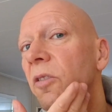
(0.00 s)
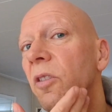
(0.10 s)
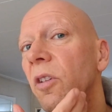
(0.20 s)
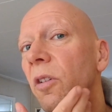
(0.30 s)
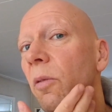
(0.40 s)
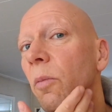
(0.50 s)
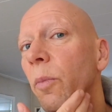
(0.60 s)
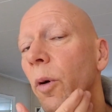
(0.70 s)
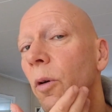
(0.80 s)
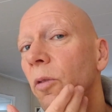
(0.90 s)
still
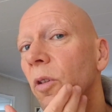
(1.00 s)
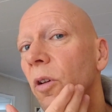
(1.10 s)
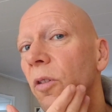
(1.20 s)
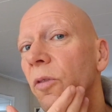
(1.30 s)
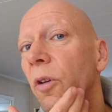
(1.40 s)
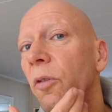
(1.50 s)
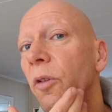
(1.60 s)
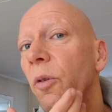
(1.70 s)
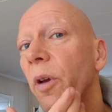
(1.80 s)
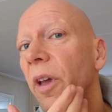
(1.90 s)
bold, oh, no
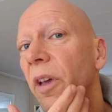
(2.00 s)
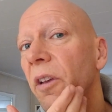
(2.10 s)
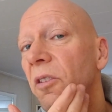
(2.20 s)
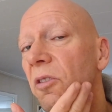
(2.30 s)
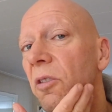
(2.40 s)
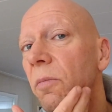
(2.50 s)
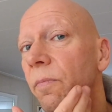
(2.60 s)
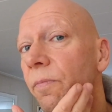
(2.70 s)
new hairs.